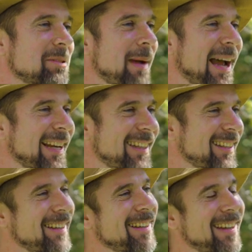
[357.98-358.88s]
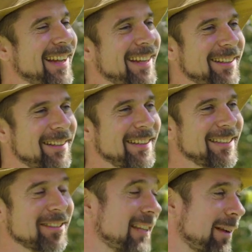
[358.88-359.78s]
smile and uh, yeah,
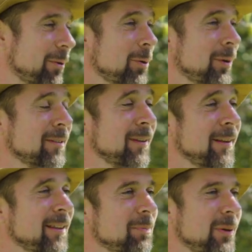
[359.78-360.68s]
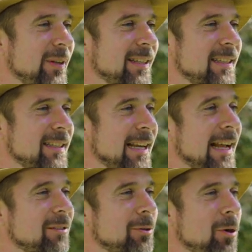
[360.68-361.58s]
just have a good experience. And then I
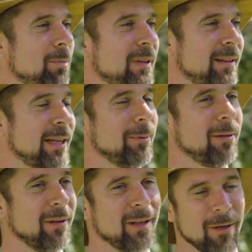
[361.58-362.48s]
also hope that they will